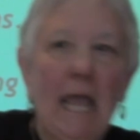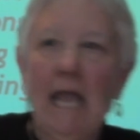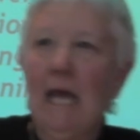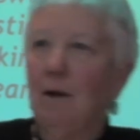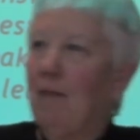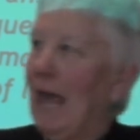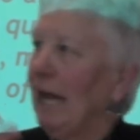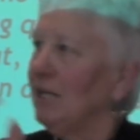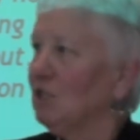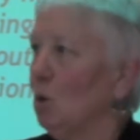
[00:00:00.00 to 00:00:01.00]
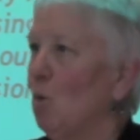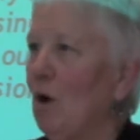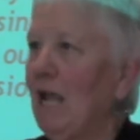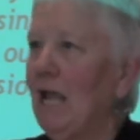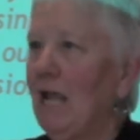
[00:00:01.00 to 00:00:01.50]
And that is a
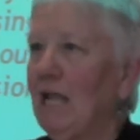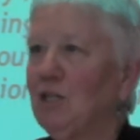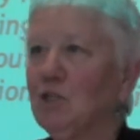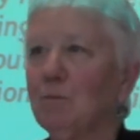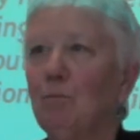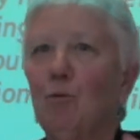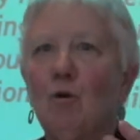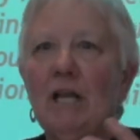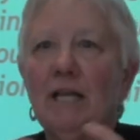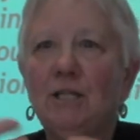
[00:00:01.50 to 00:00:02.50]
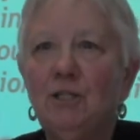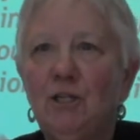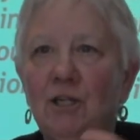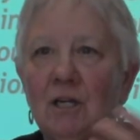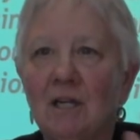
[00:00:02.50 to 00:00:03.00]
way to
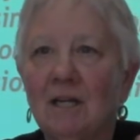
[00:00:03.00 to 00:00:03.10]
bridge